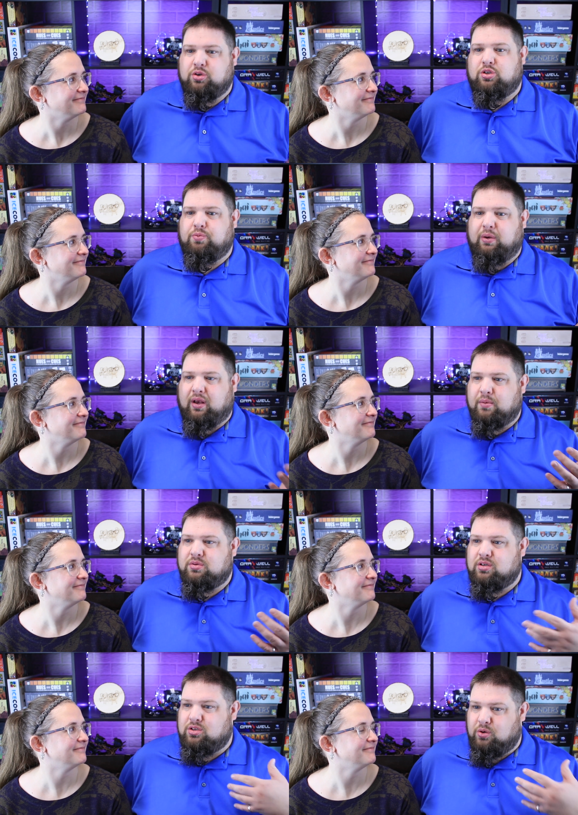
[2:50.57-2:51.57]
Speaker 1: to being able
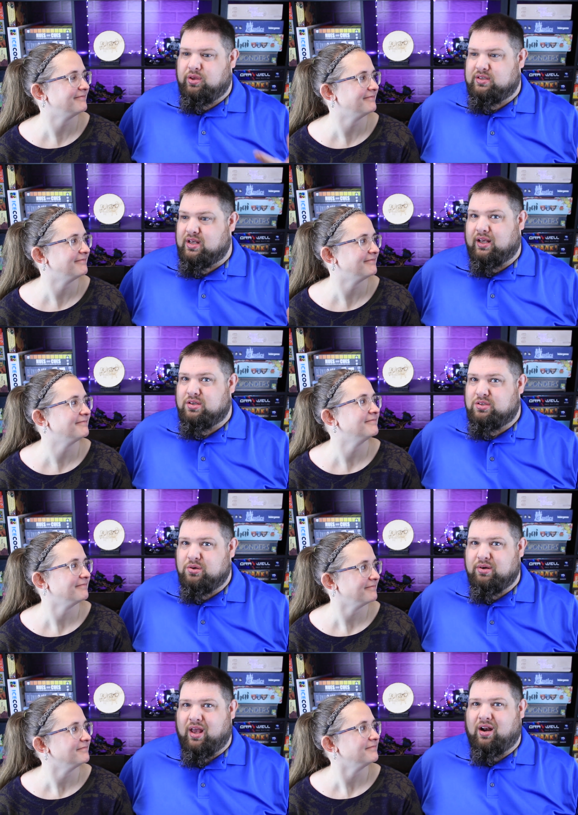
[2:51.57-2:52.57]
to do things I like to
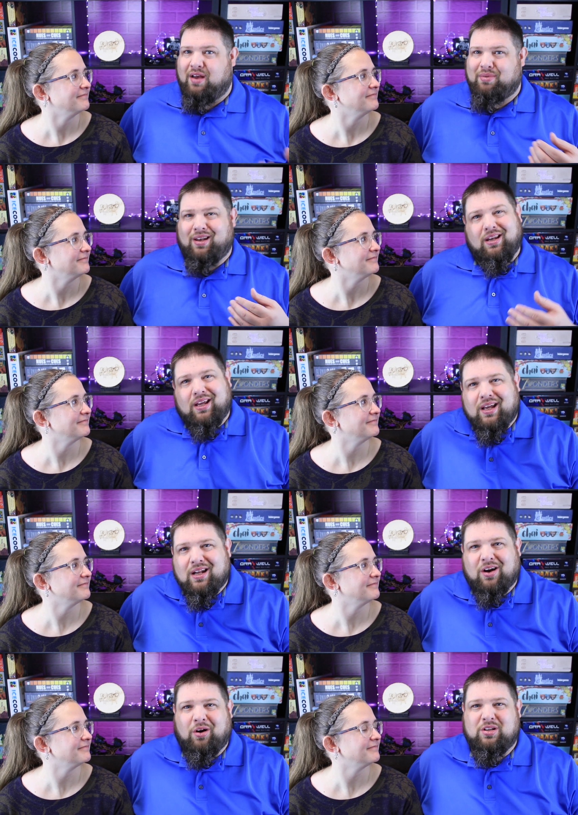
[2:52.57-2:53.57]
do again. I have my knee
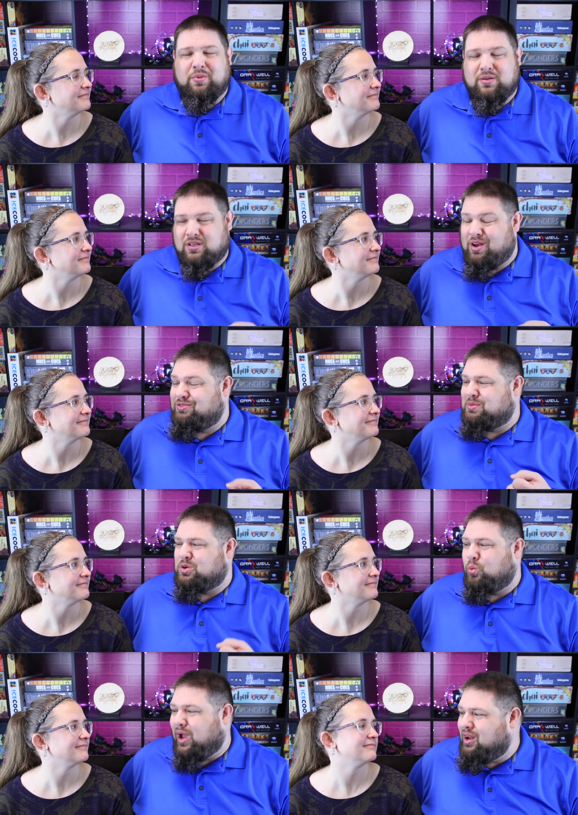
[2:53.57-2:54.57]
not hurt as much because I don't have as much
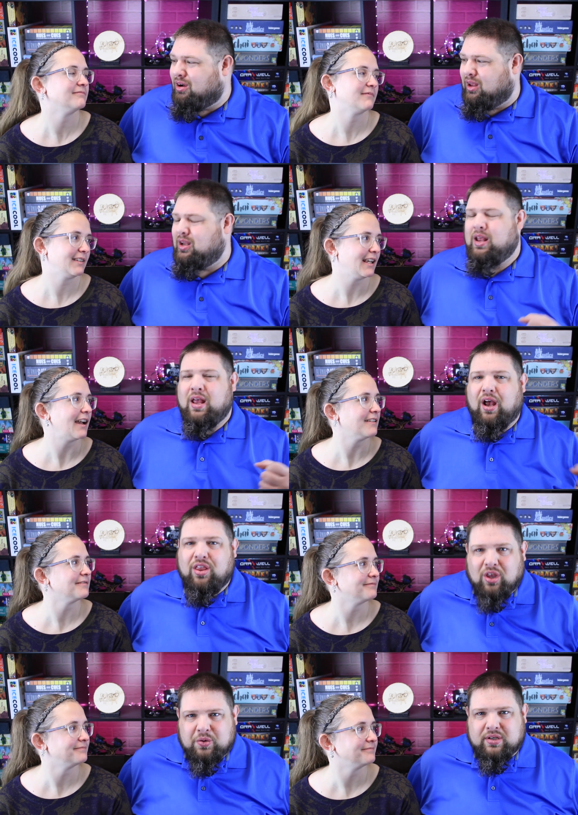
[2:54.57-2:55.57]
weight on it,
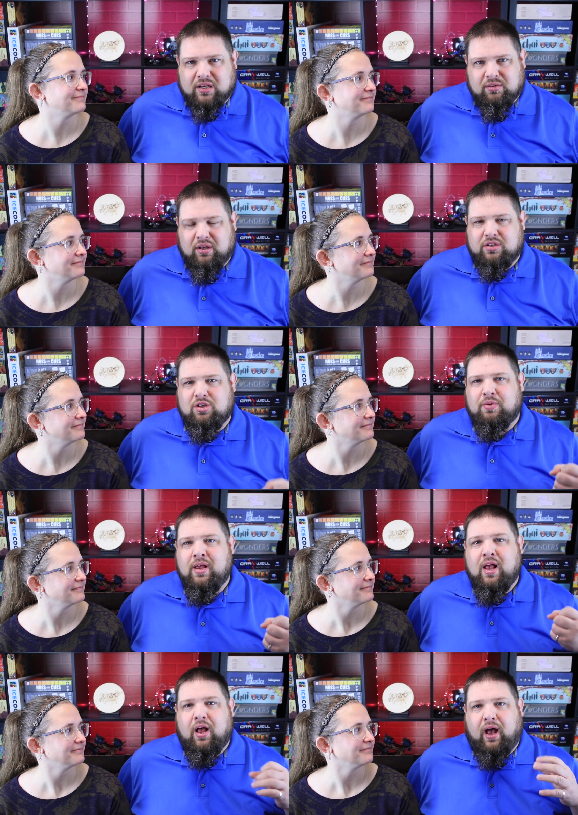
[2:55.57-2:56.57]
and those kinds of things. So
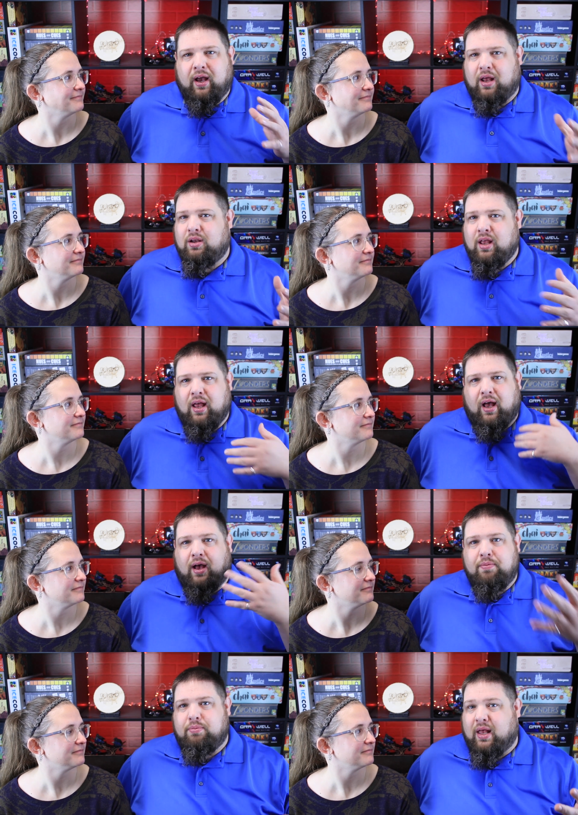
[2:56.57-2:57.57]
again,
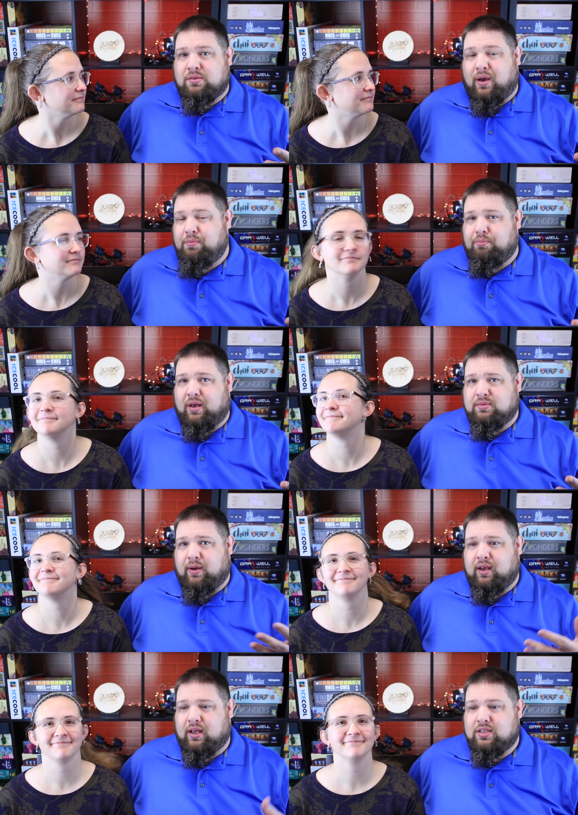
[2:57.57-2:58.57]
that's my
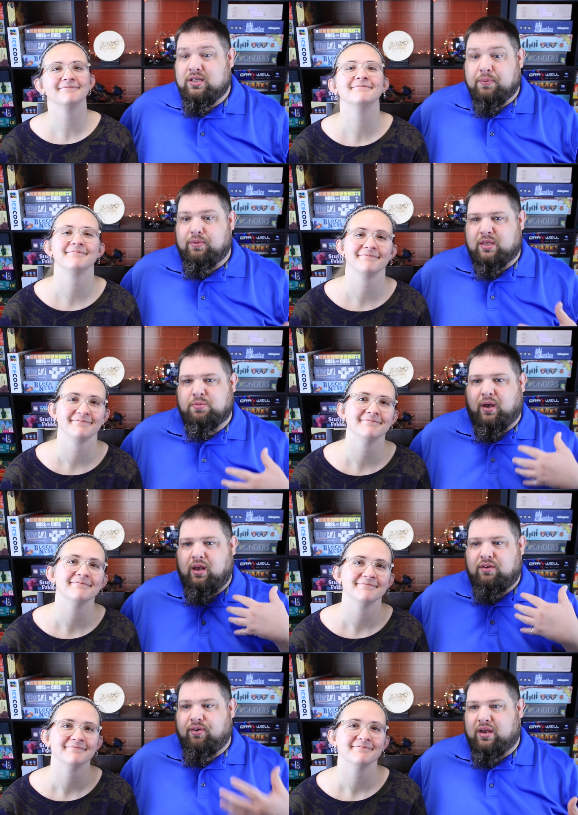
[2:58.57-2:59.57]
tip. That's my
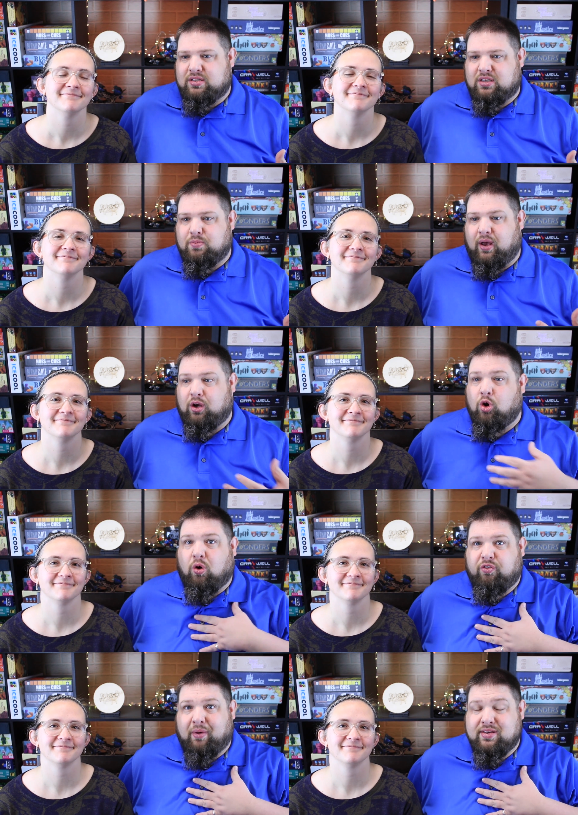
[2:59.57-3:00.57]
advice. That's my
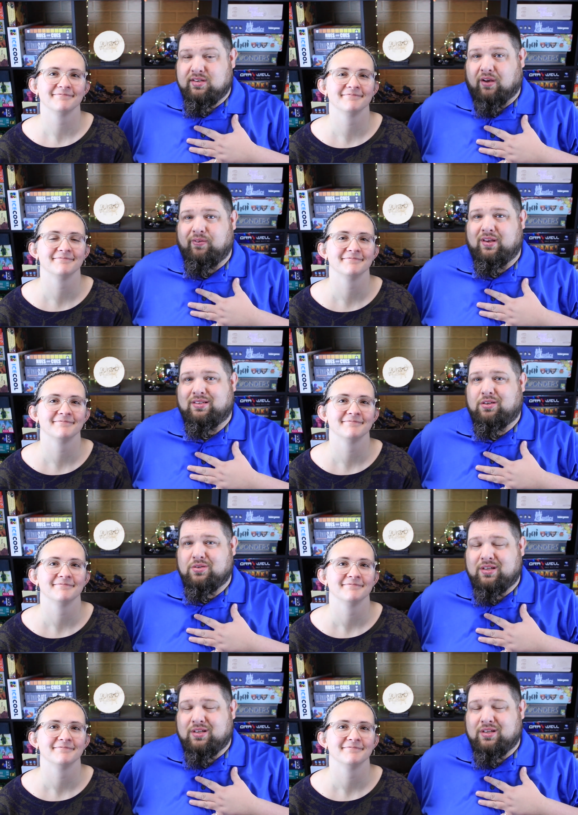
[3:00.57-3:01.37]
goal for myself is those